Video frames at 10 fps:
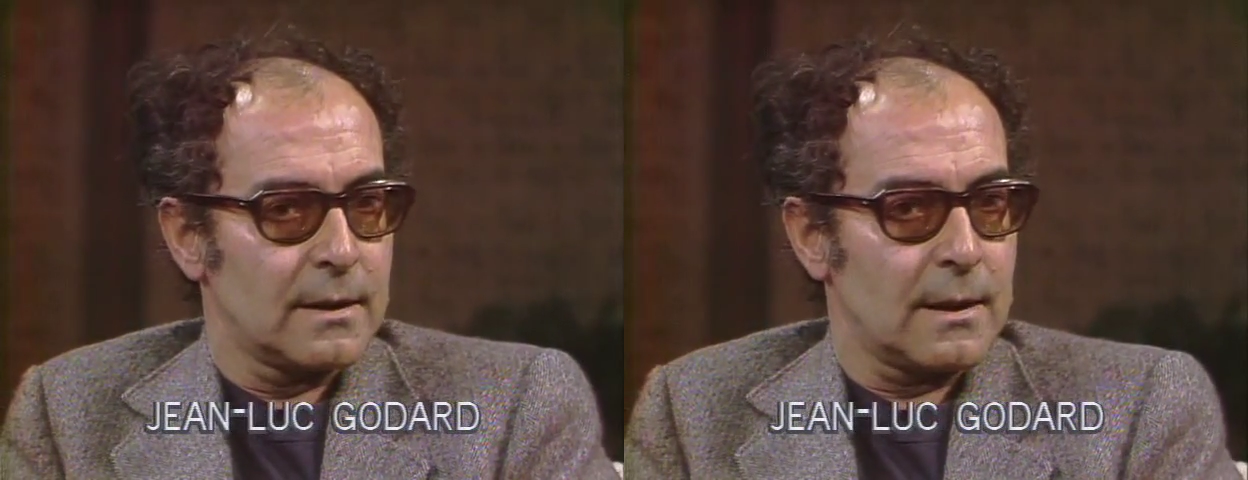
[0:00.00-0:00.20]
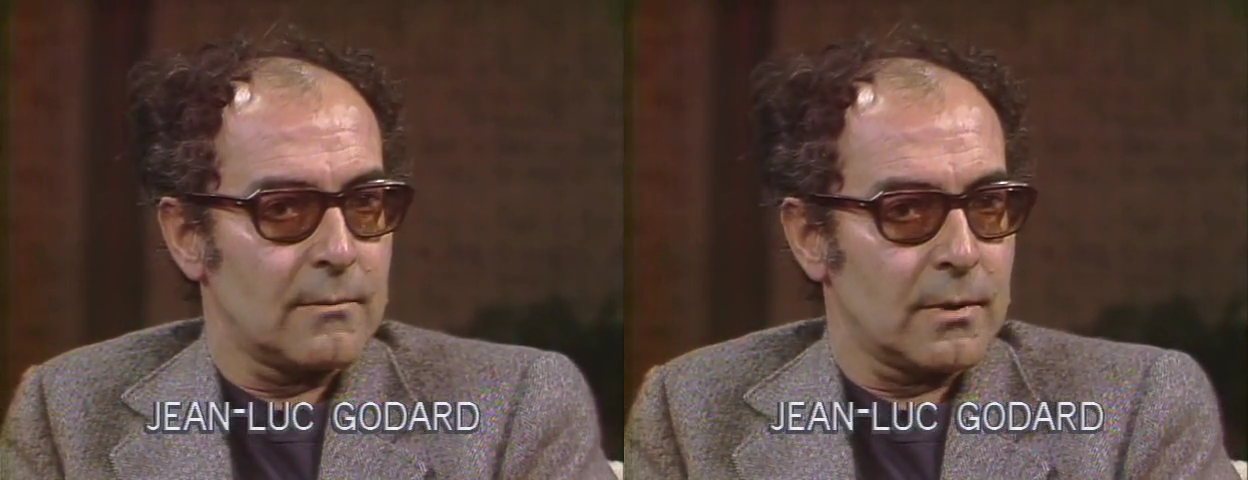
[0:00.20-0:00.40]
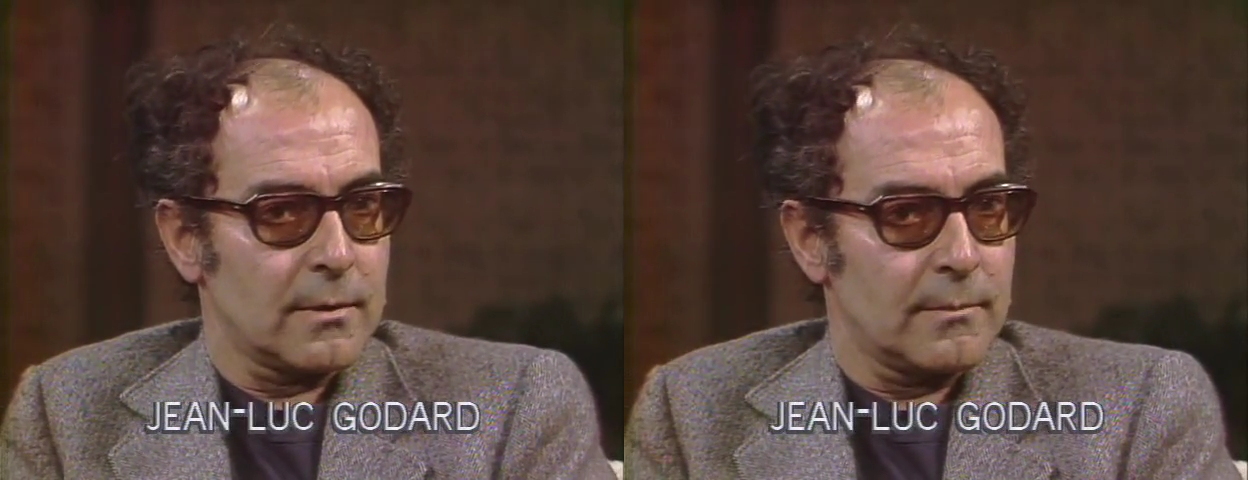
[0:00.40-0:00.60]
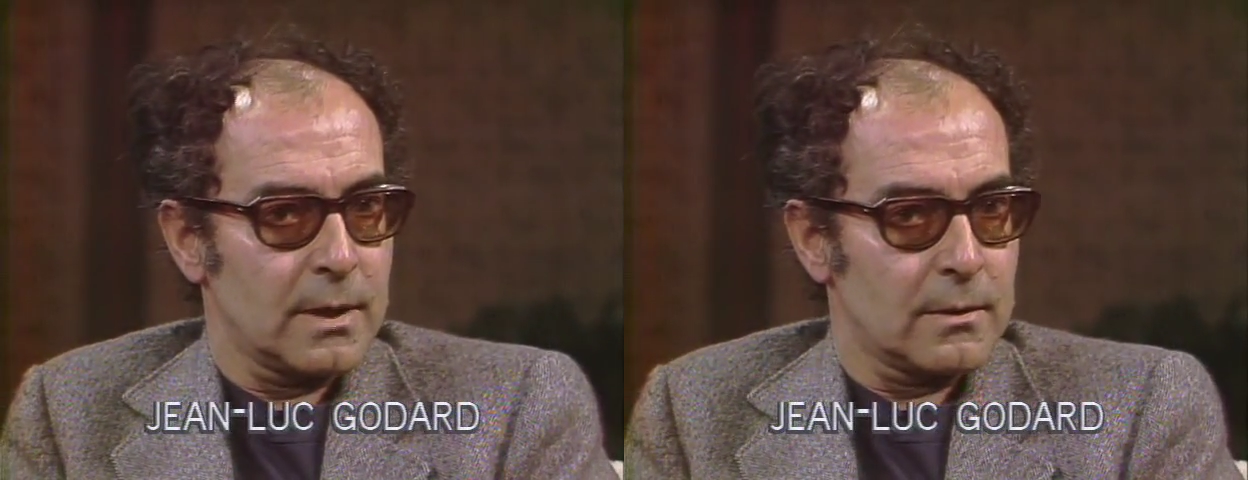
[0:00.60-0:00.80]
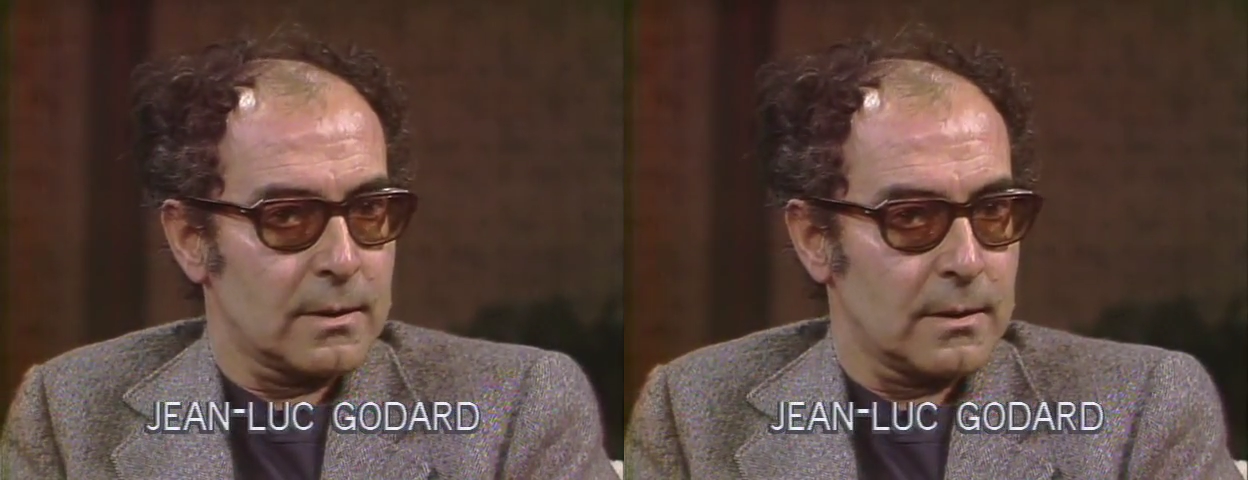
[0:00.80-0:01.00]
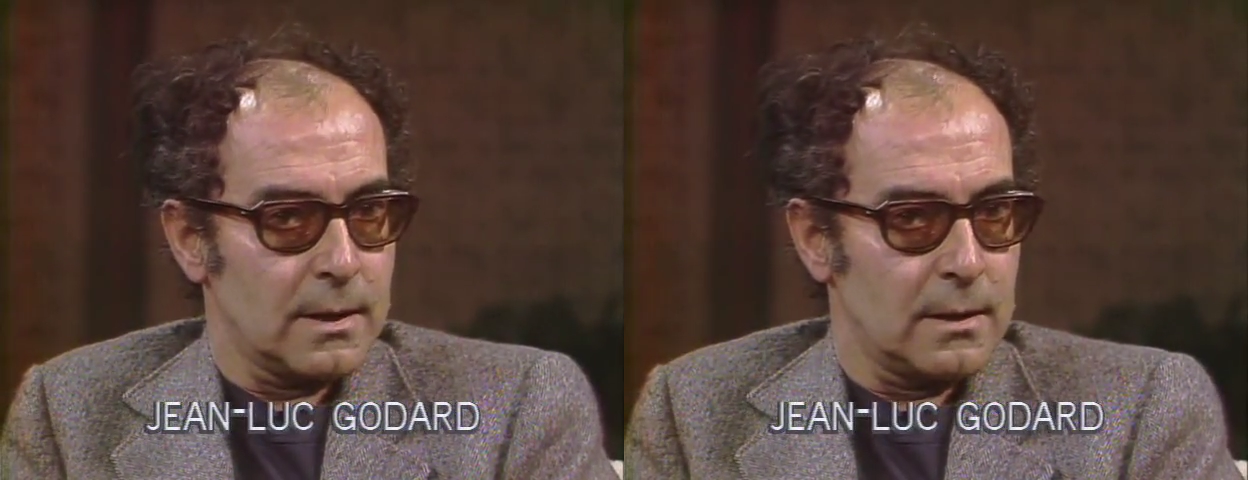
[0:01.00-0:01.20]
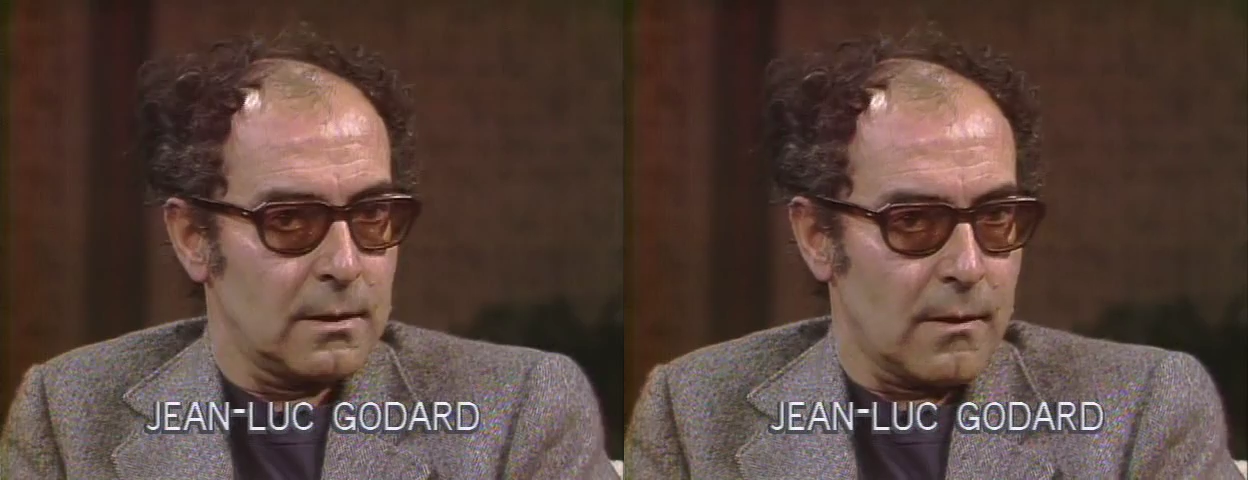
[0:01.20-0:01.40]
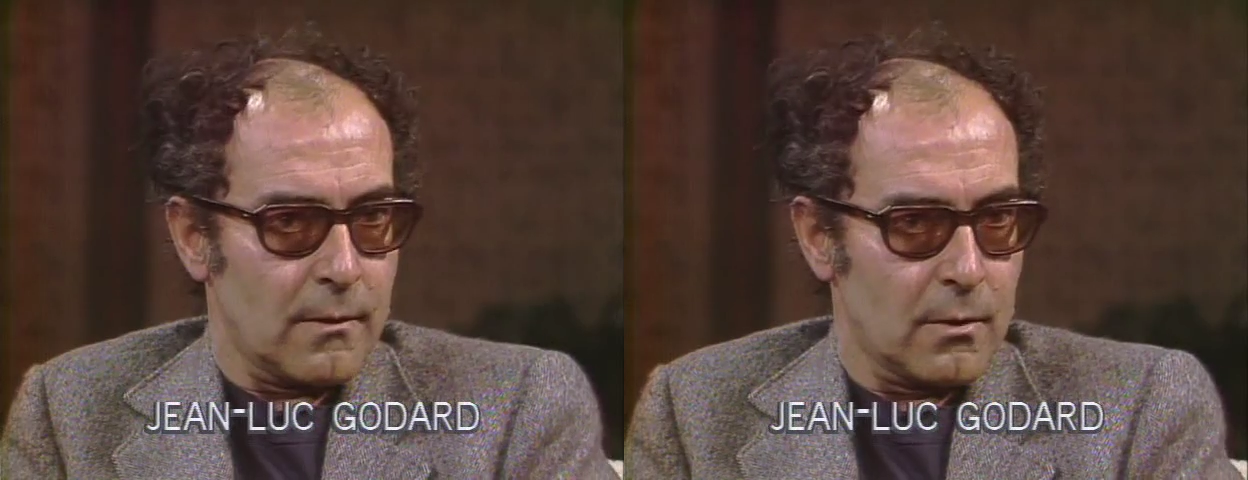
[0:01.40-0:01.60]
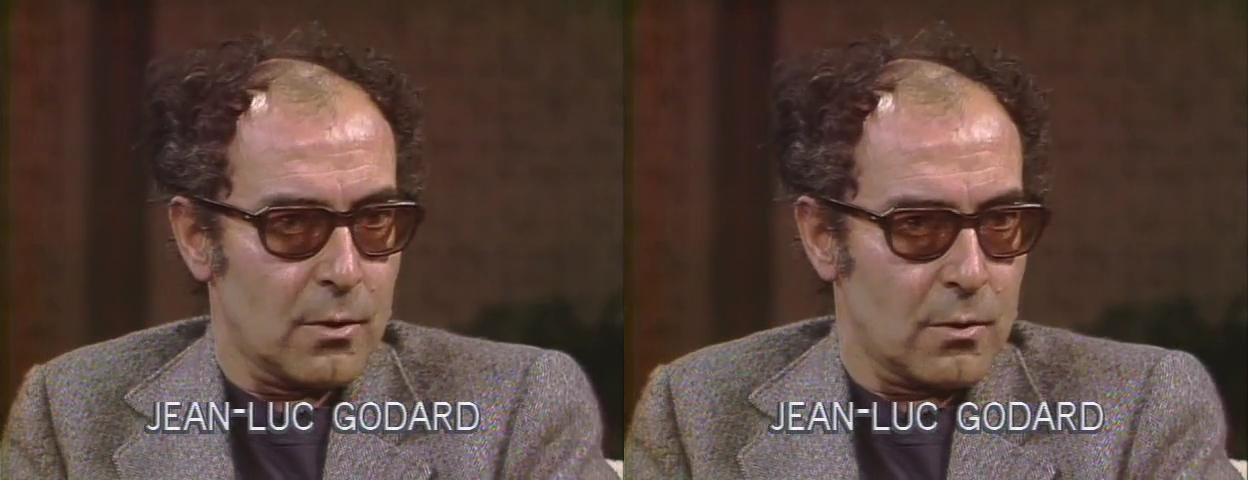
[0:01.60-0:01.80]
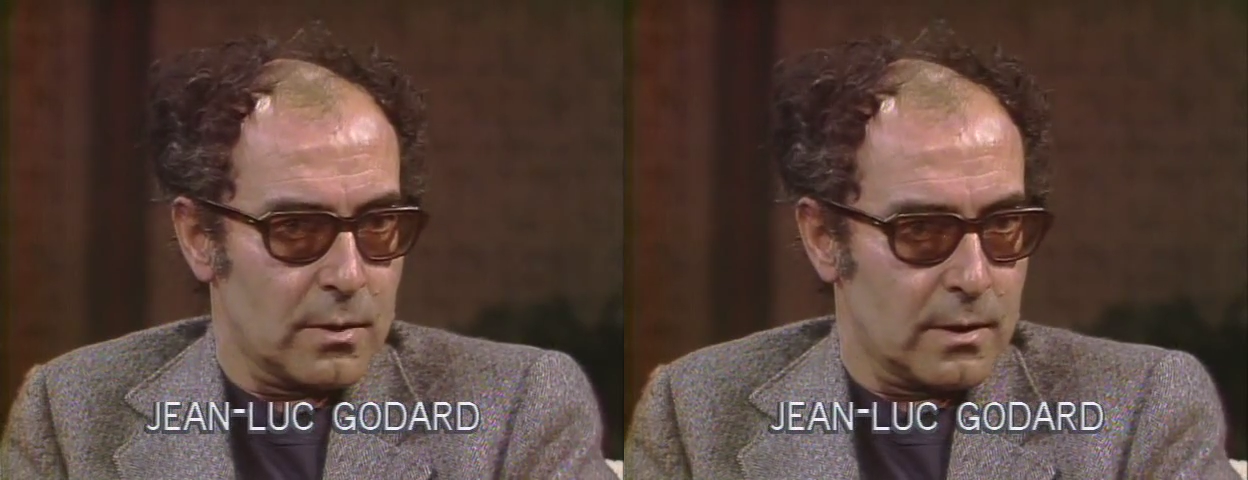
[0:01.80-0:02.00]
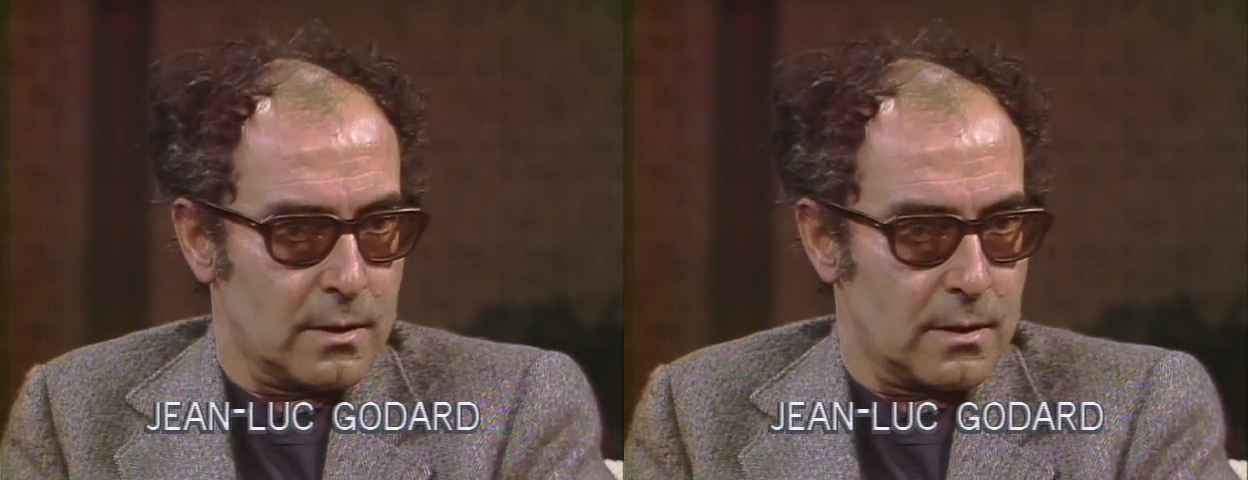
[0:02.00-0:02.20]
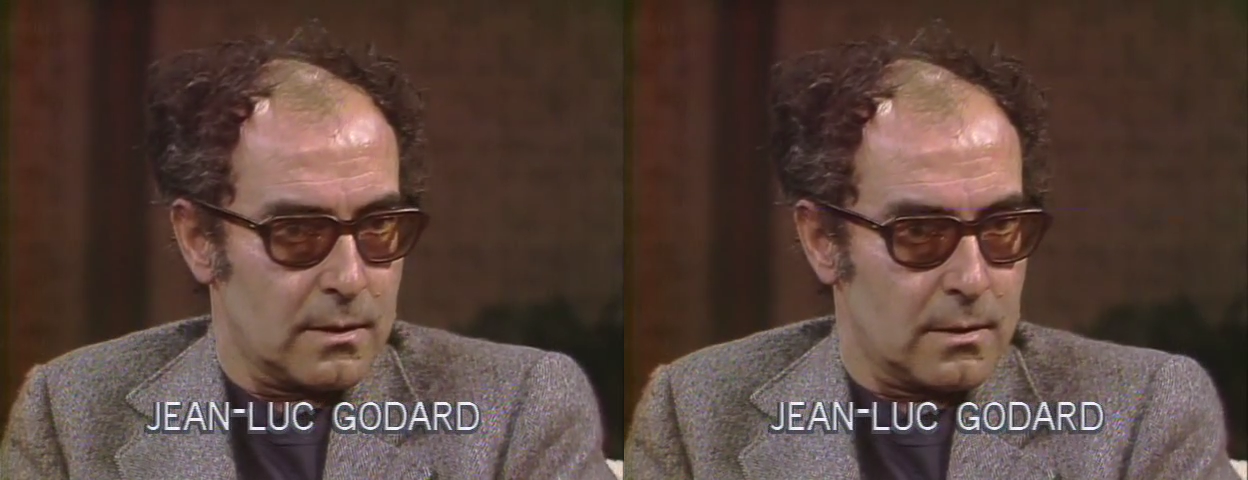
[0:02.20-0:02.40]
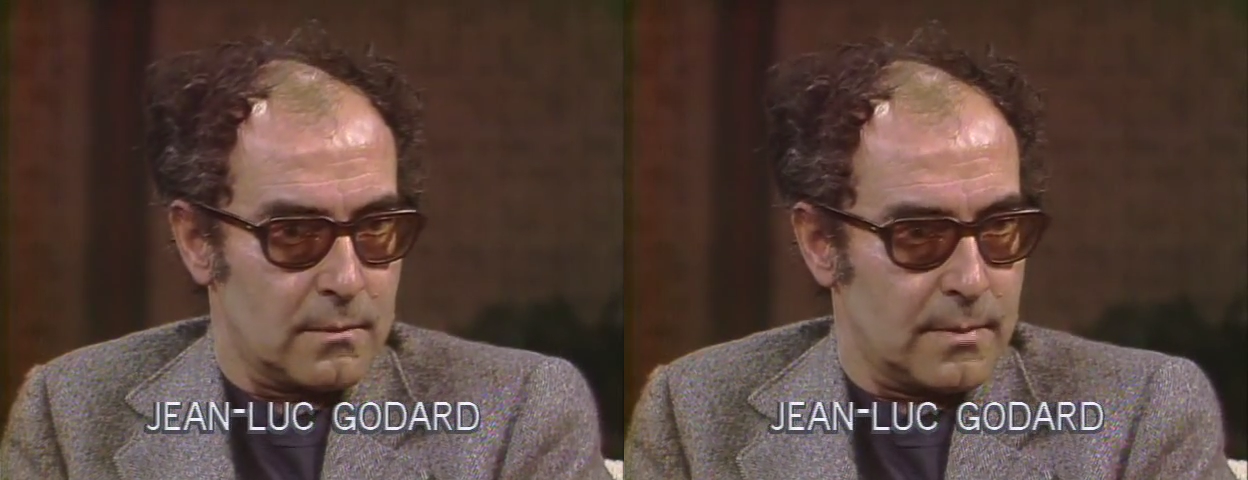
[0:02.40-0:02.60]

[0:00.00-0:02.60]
I wanted because in the call girl